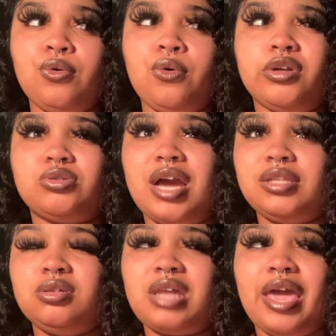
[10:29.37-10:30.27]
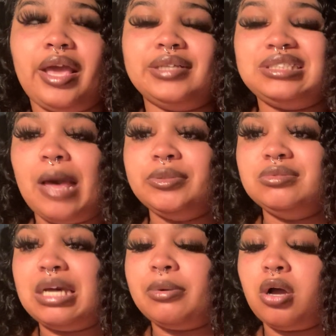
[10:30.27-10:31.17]
or trying to like establish some
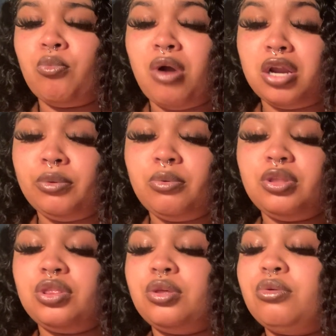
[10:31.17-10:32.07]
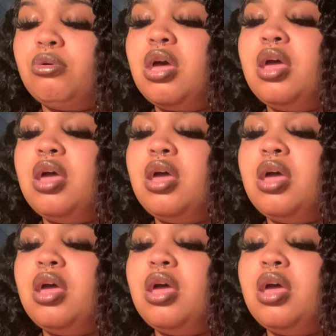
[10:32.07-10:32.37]
type of camaraderie with you.